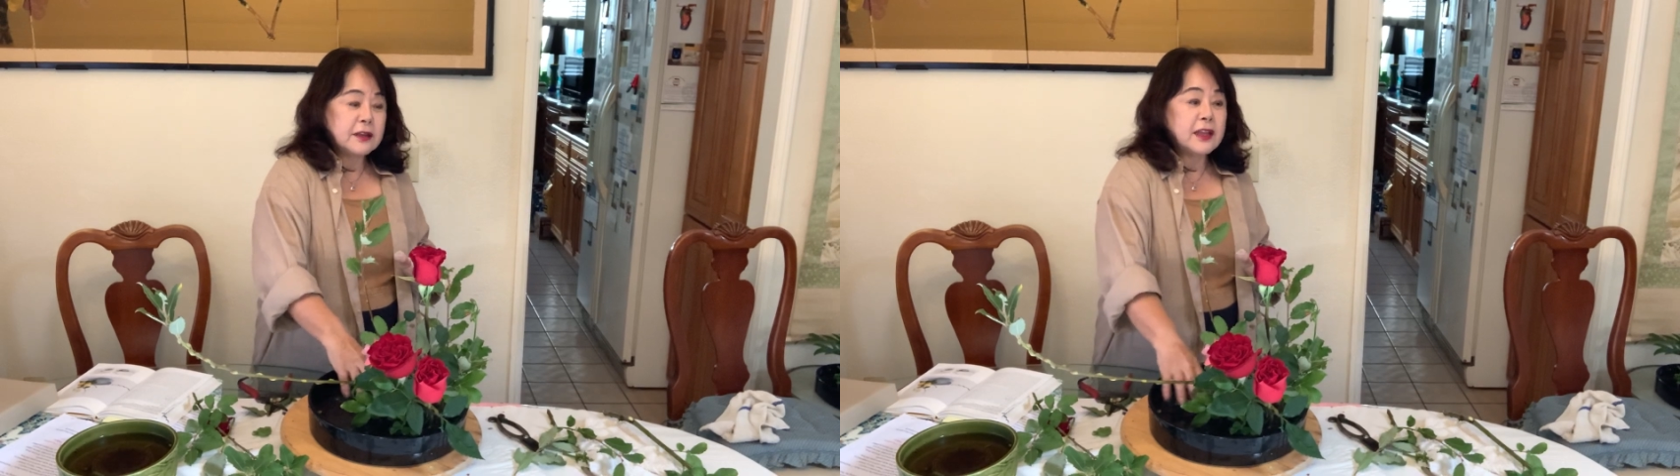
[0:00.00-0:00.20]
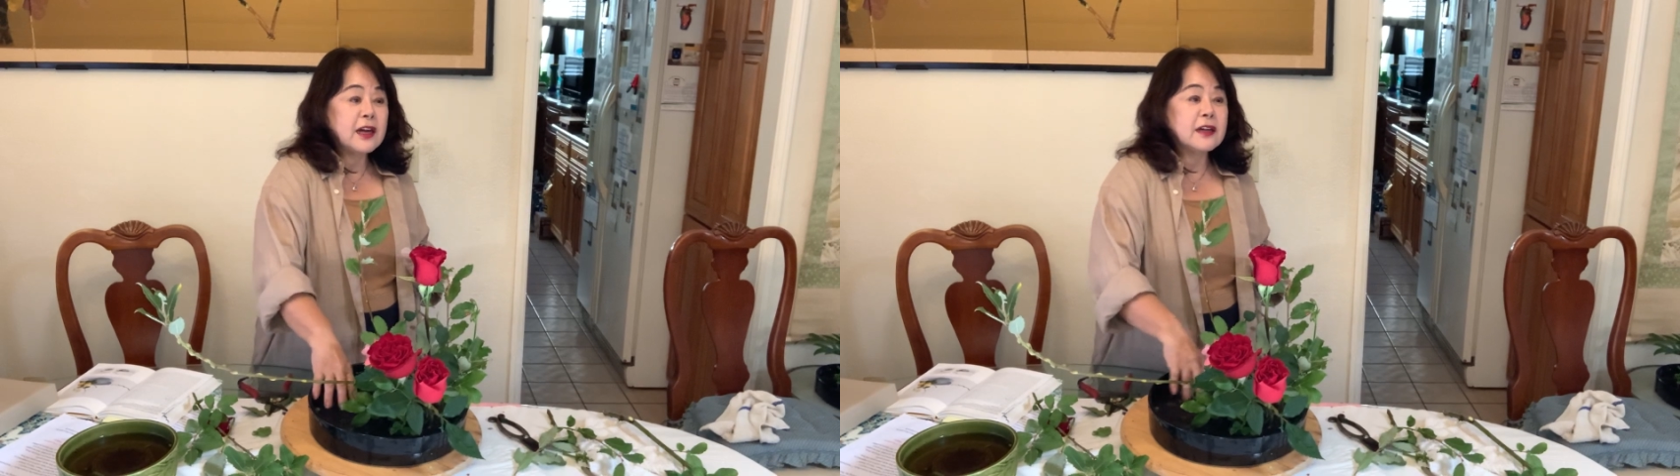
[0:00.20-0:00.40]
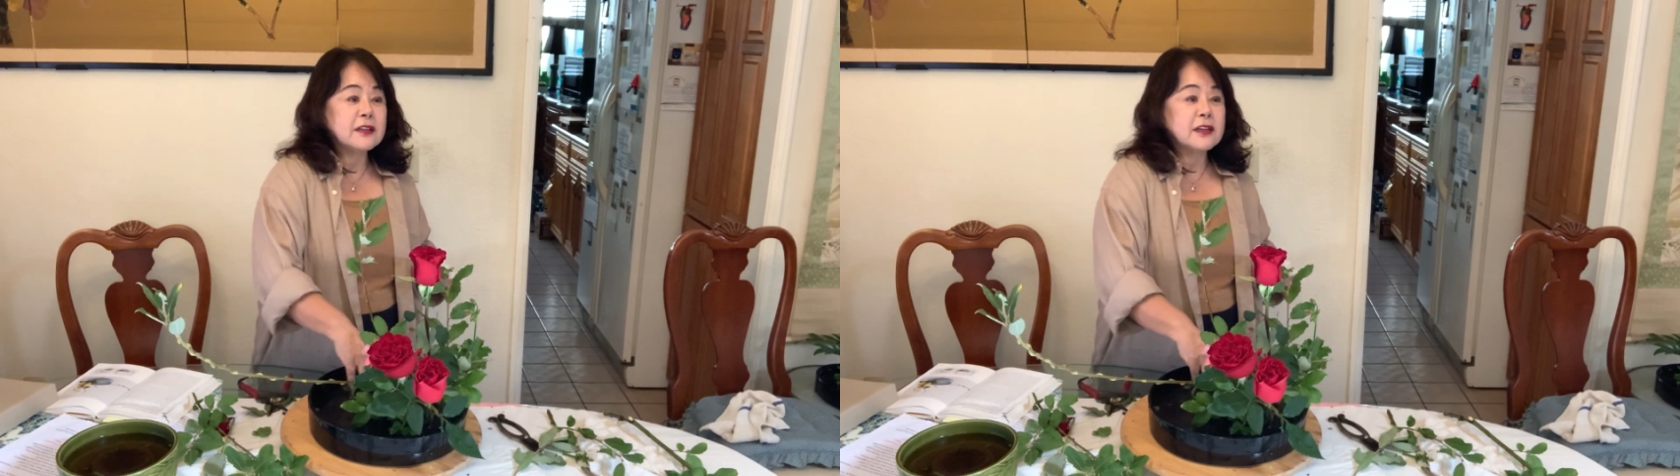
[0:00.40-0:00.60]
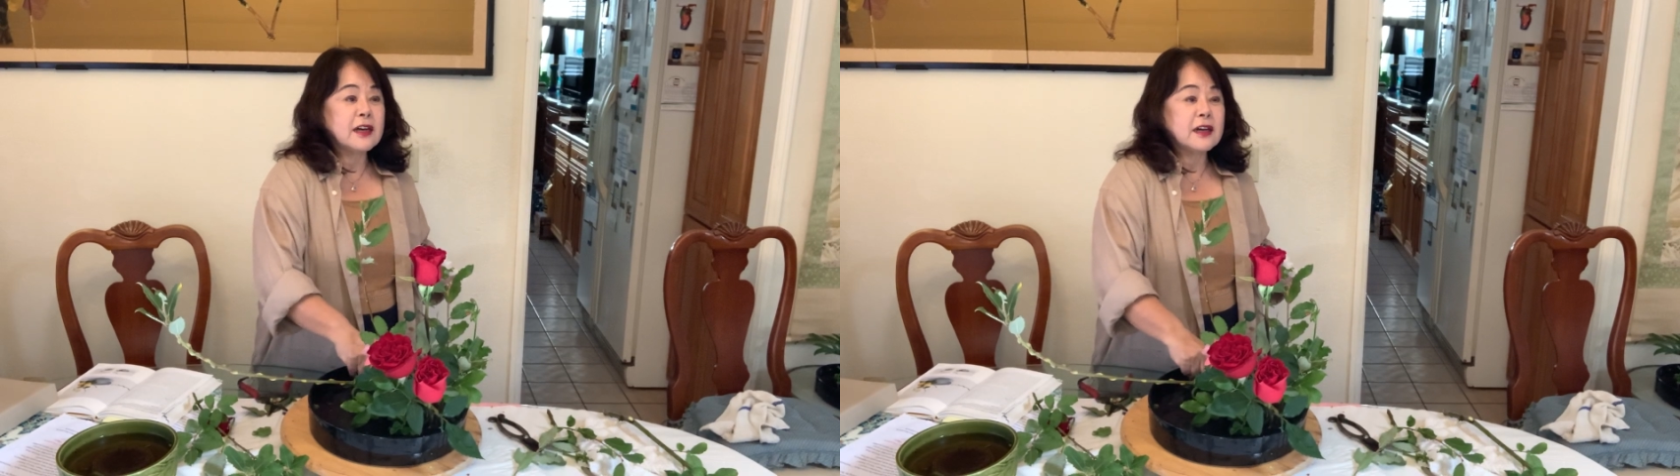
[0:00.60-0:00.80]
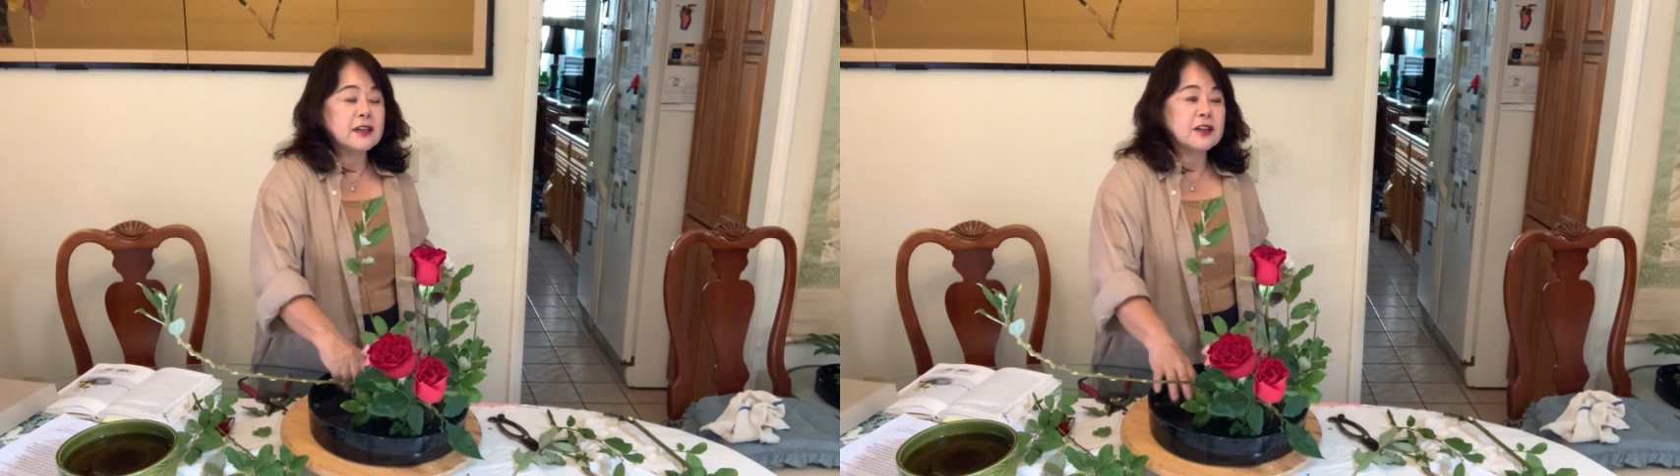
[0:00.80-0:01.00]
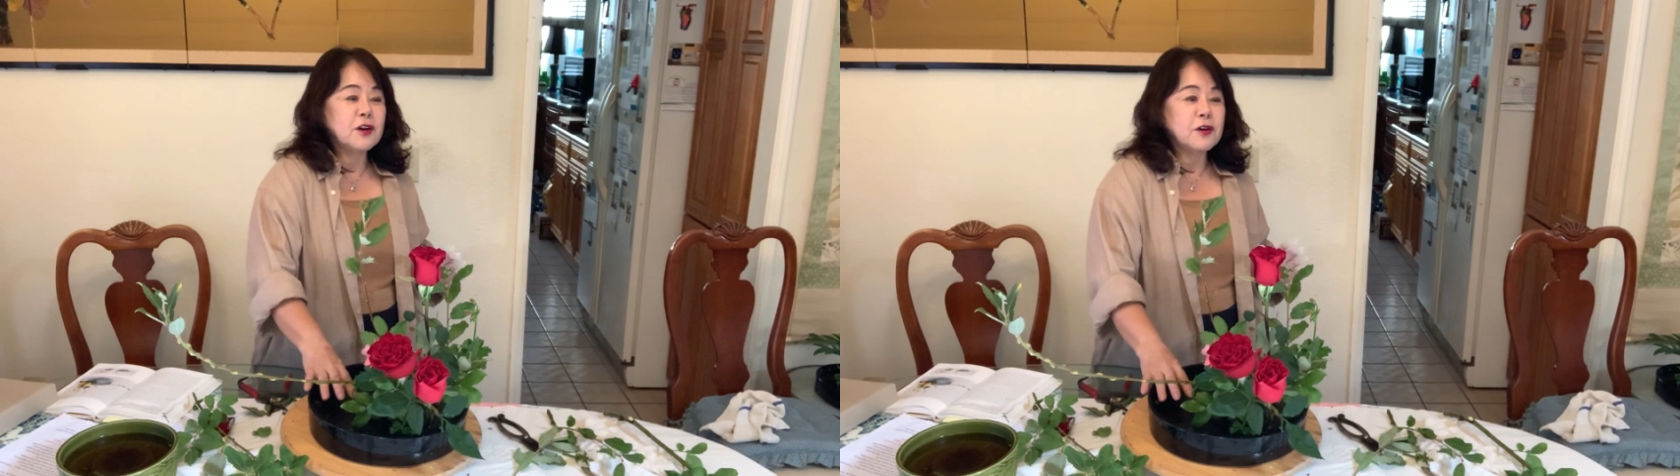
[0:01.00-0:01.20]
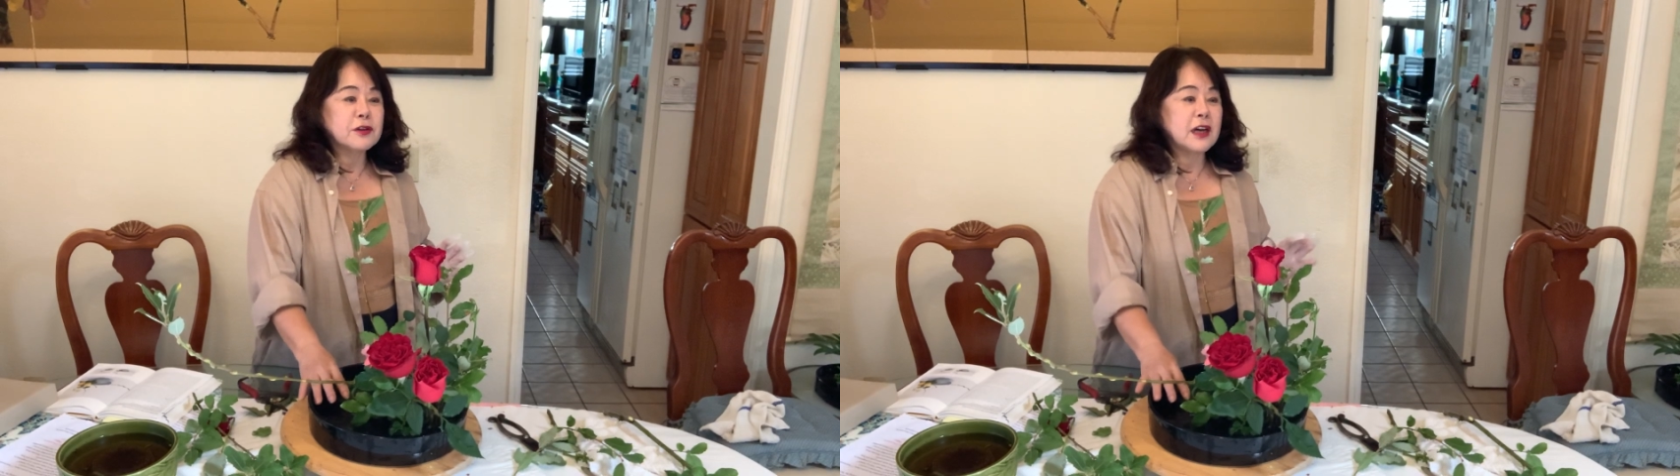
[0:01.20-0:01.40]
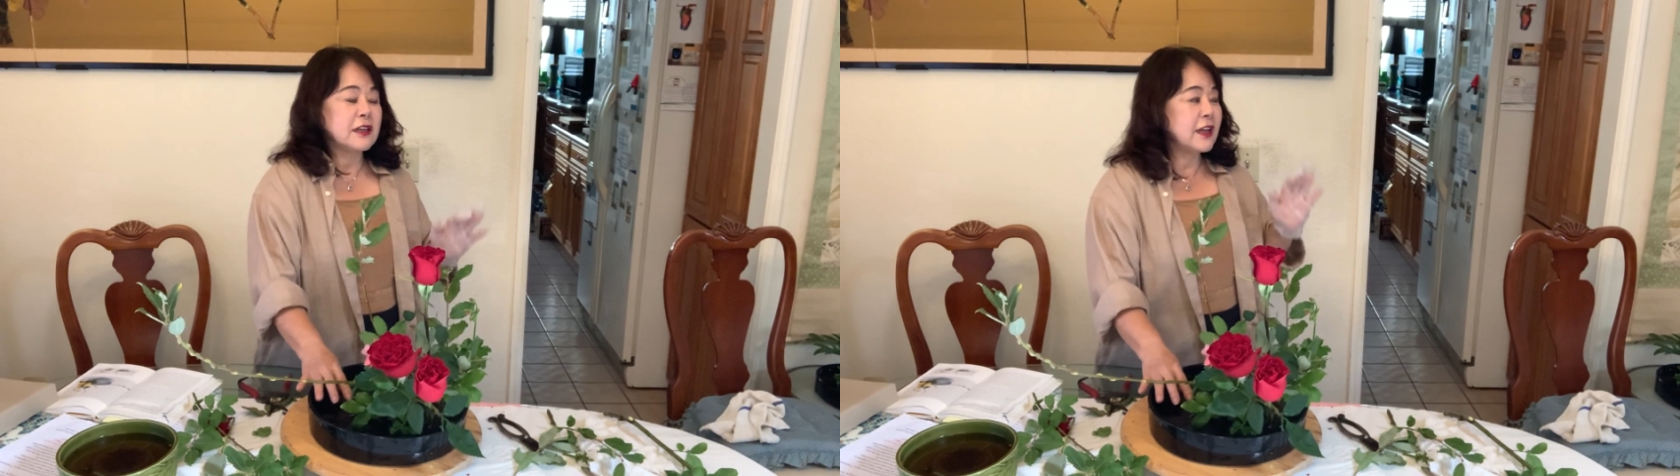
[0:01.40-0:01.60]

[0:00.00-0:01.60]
the color